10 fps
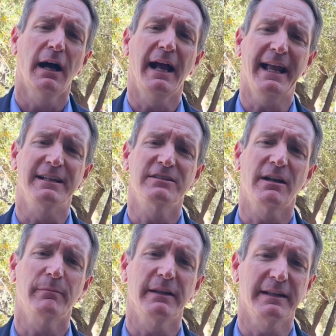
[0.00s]
and it's
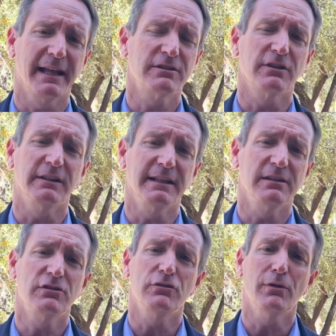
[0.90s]
something that's going to
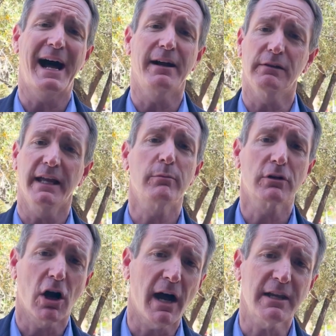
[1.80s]
lead to higher labor
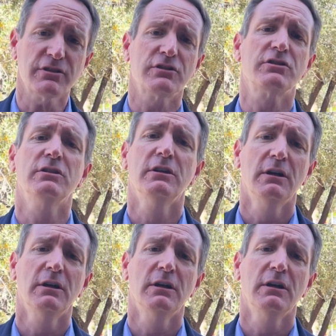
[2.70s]
costs,